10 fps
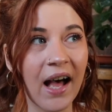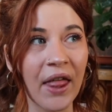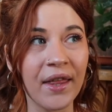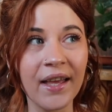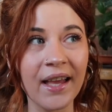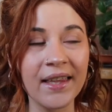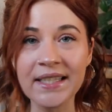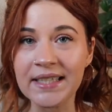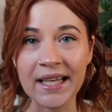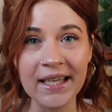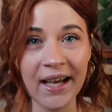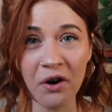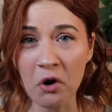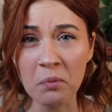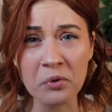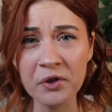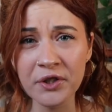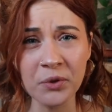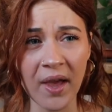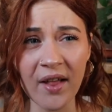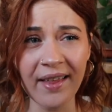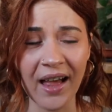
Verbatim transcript: I think in the city I got bored as well.